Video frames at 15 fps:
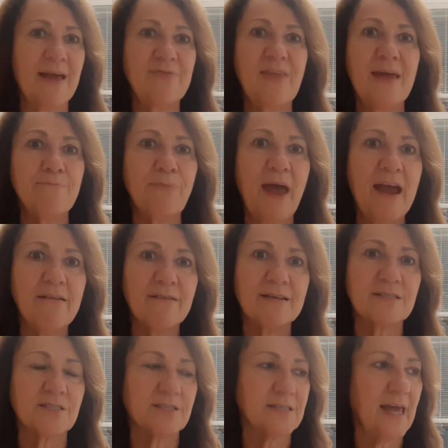then
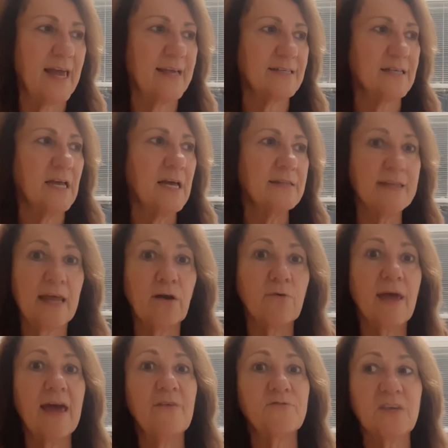parents, like, they
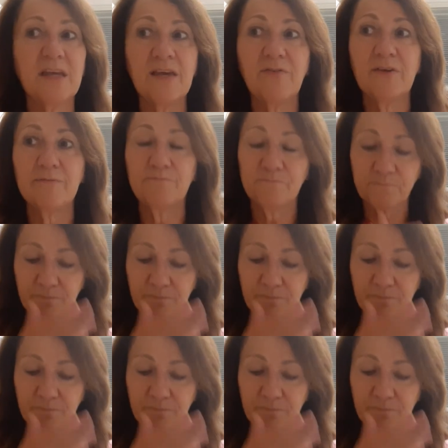don't have to even,